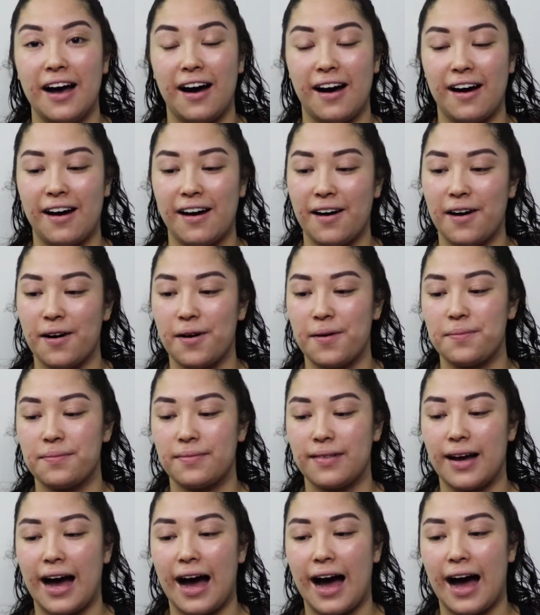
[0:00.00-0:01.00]

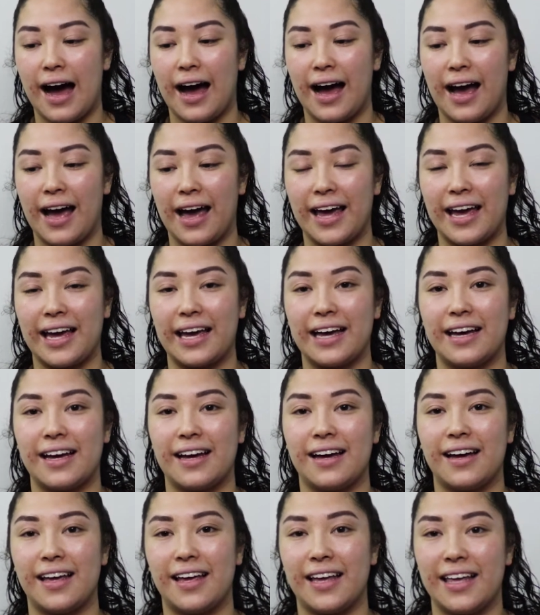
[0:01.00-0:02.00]
I
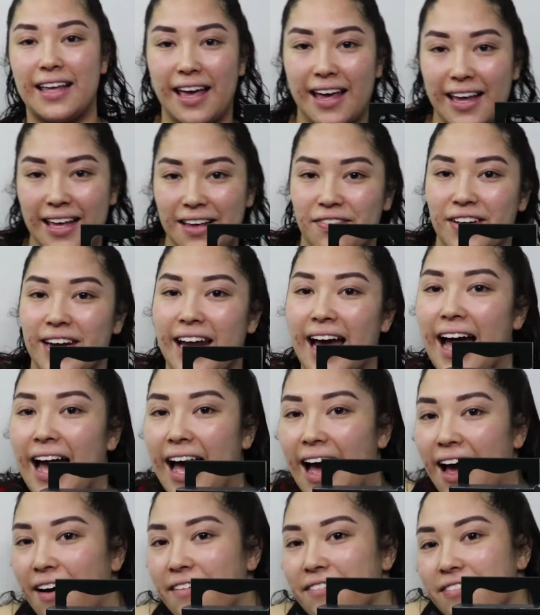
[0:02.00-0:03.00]
even
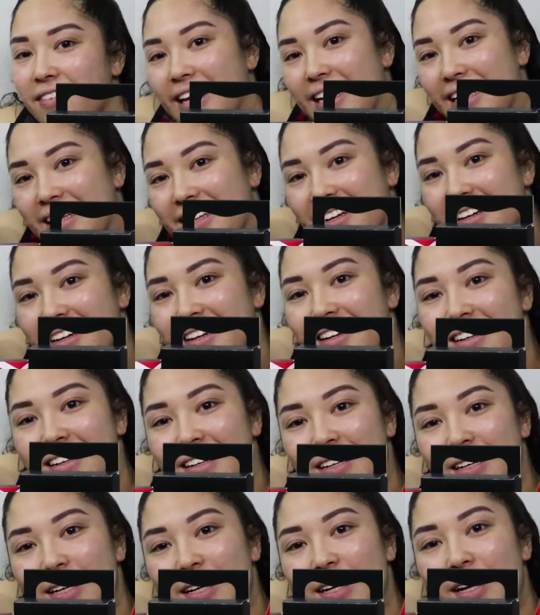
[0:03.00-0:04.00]
have like
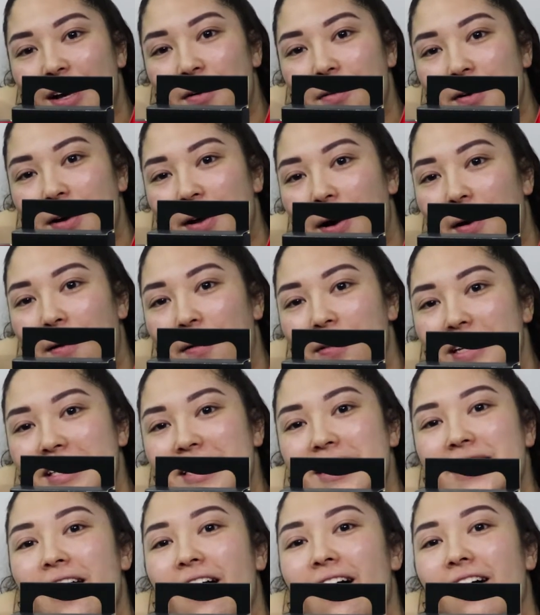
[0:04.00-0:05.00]
Coca Cola
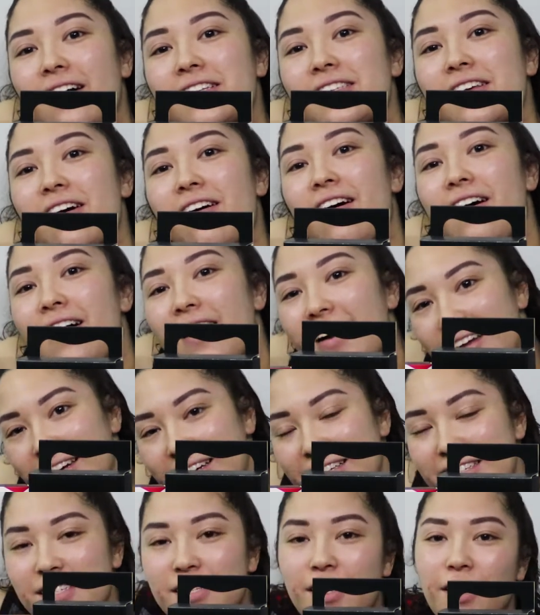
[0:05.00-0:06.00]
socks
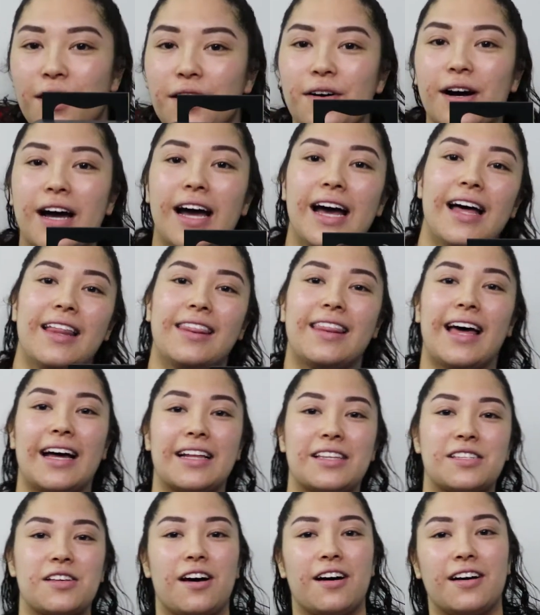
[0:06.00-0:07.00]
on, so
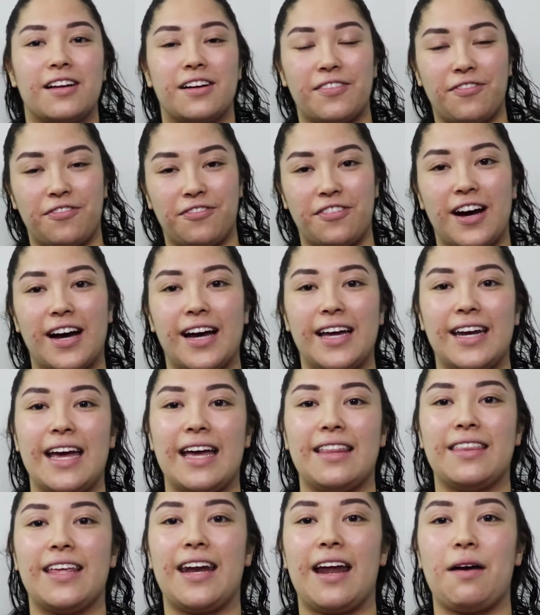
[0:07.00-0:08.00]
that's fun.
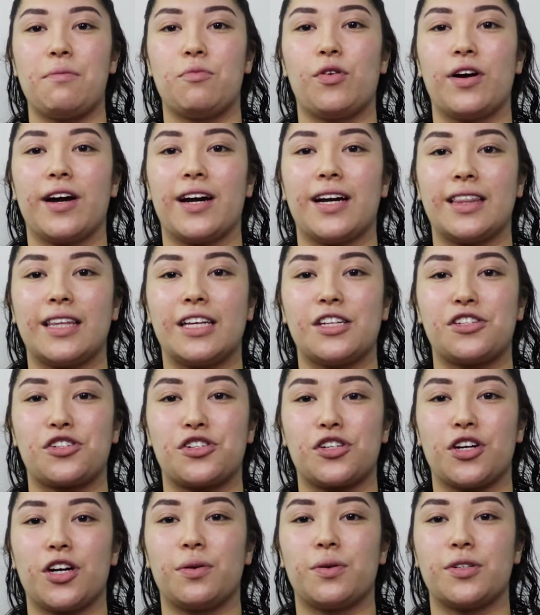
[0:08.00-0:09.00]
And then I'm wearing this
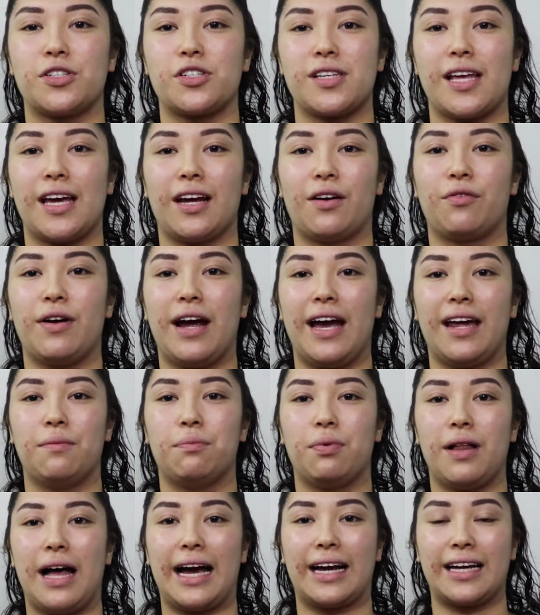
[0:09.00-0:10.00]
shirt, which is like red,
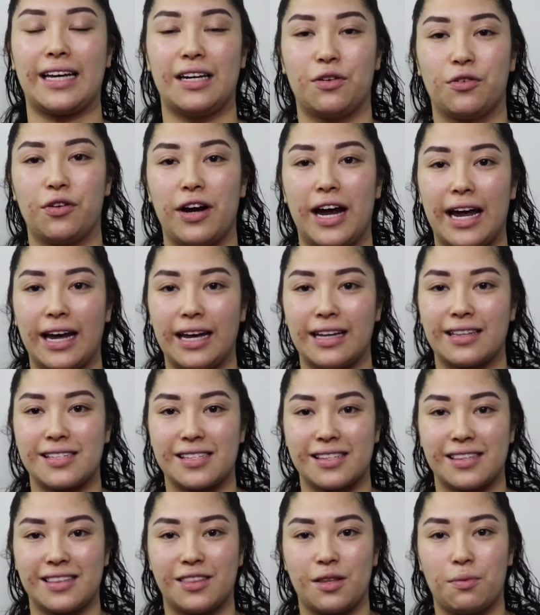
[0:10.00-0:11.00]
black, and gray.
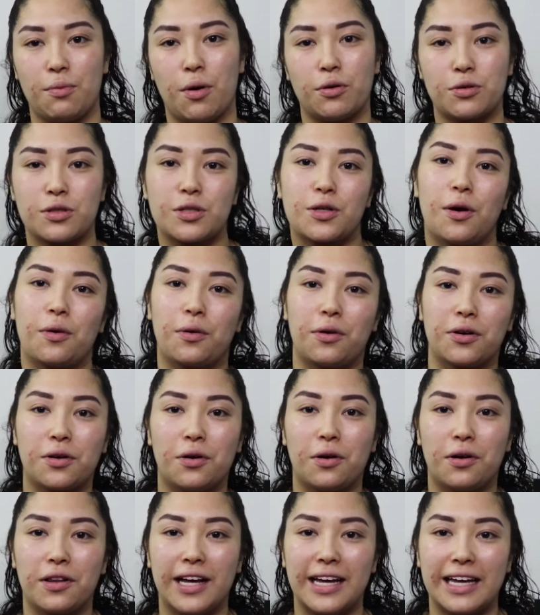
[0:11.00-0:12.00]
It's the most Coca
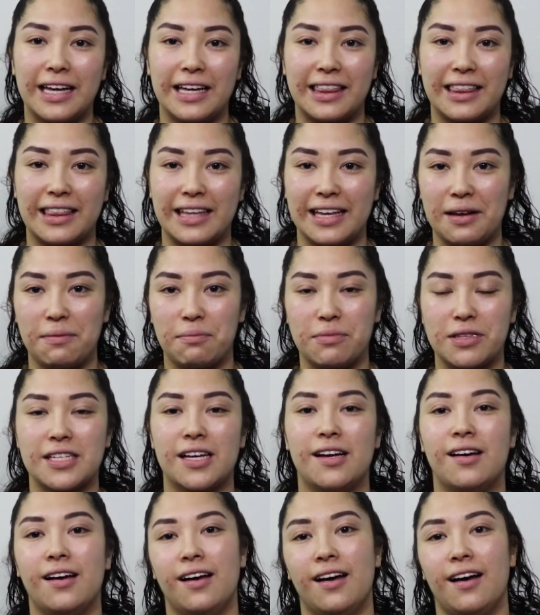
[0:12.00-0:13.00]
Cola-y
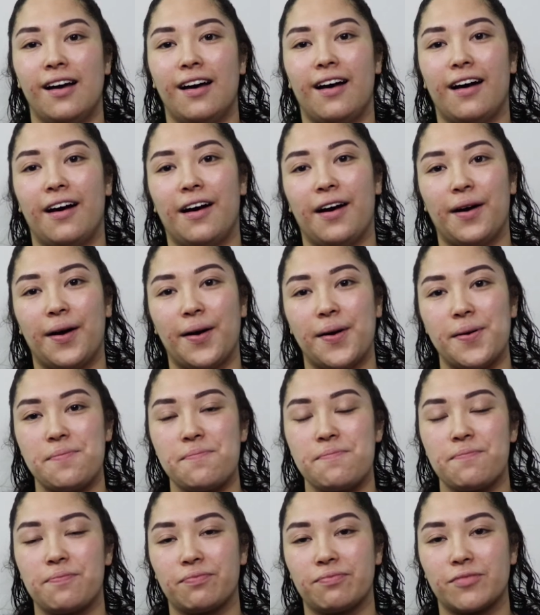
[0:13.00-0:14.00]

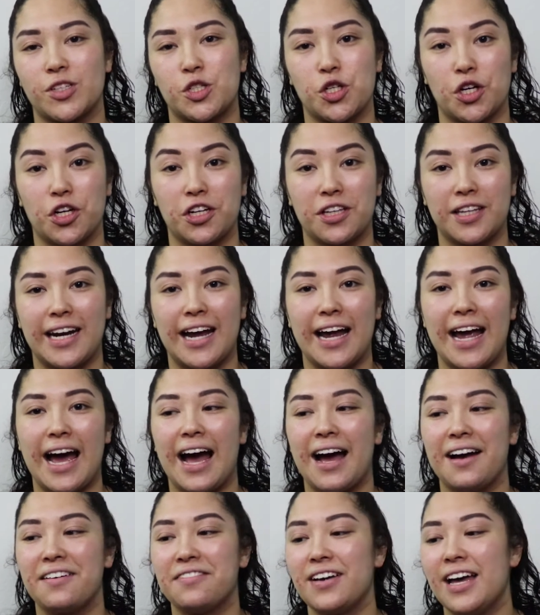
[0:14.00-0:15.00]
themed shirt that I
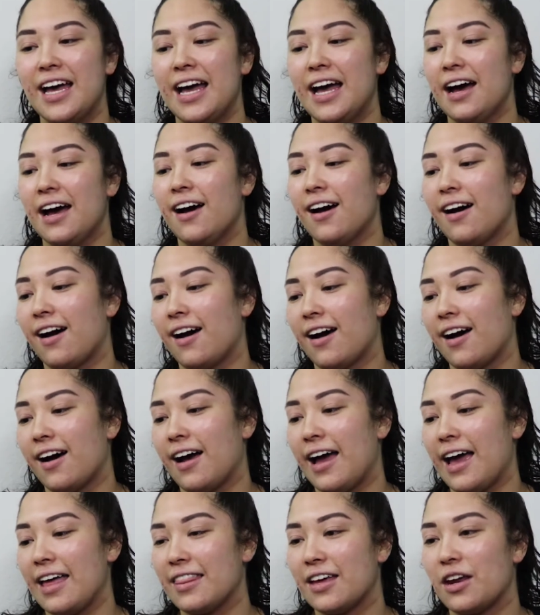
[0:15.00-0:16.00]
have.
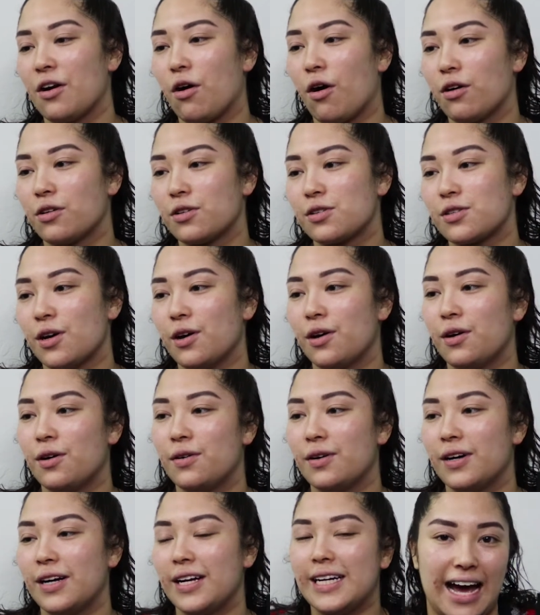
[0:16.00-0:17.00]
And then
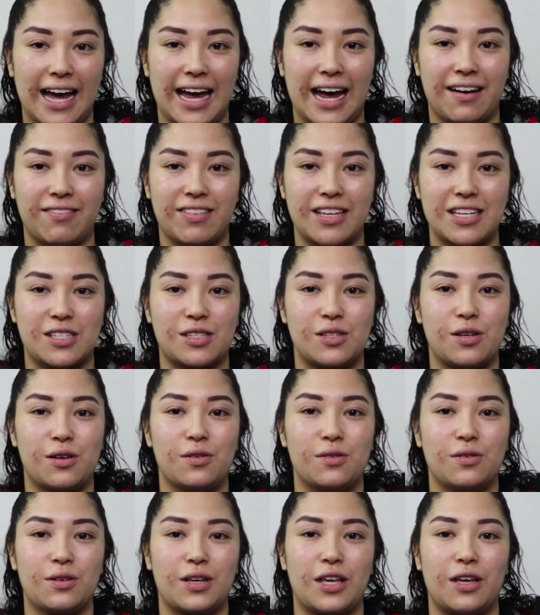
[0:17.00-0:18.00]
also I have these
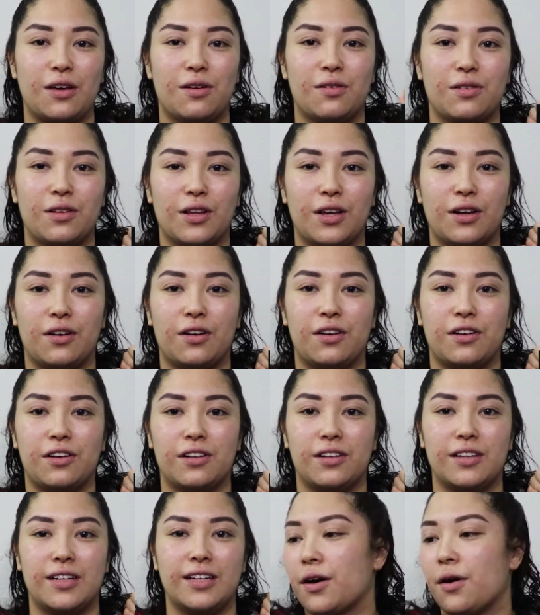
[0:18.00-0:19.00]
two cute
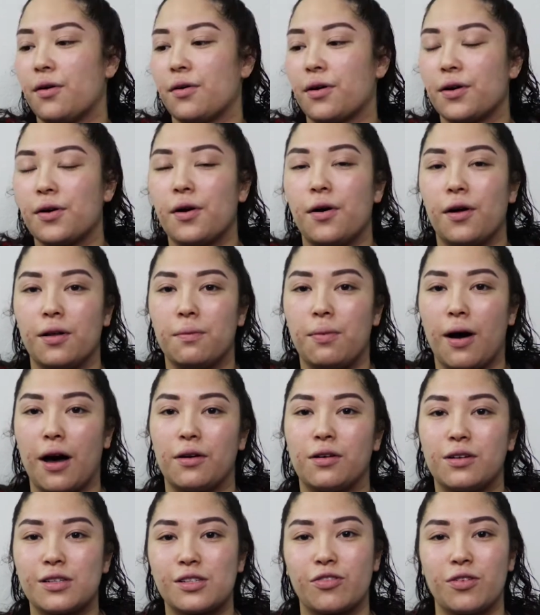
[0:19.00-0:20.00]
little Coca-Cola
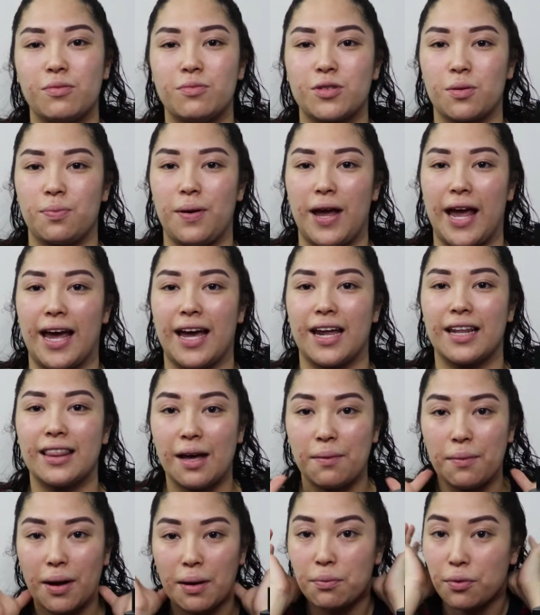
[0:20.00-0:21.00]
bottles from Japan
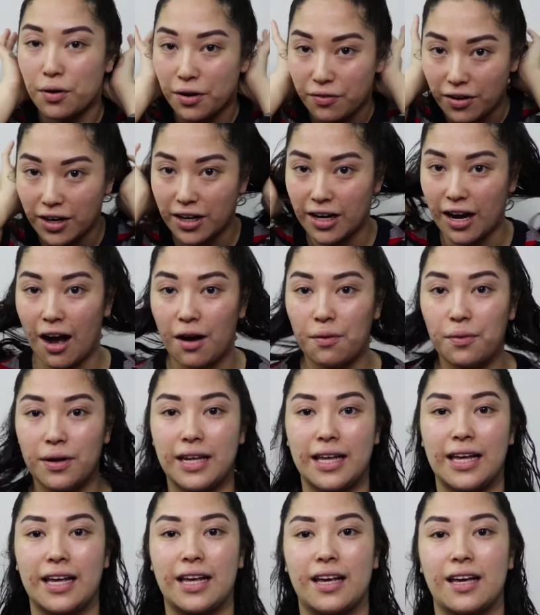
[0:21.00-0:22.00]
that my boyfriend got
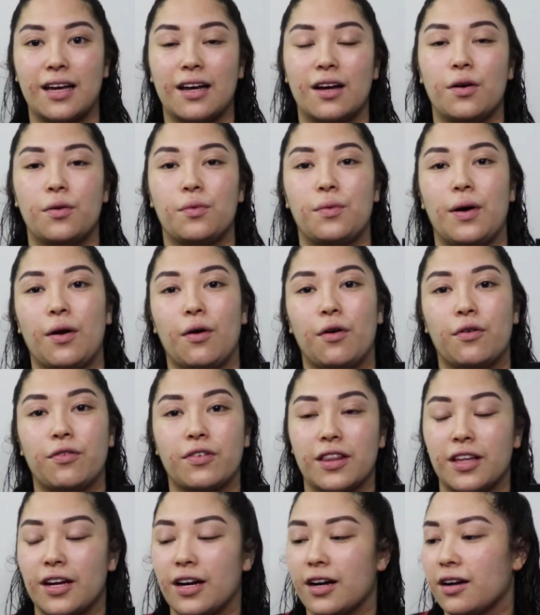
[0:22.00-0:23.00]
when he went
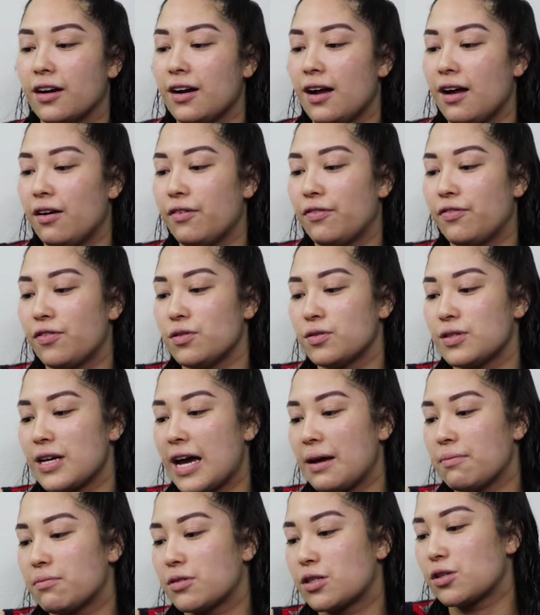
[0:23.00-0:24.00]
over there a few
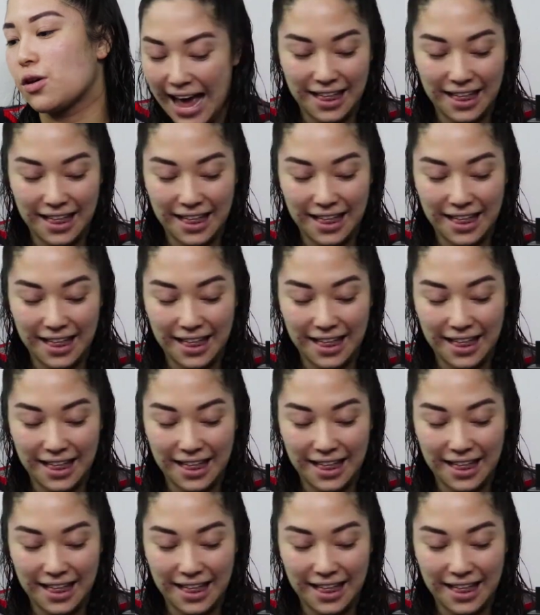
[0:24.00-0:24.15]
times.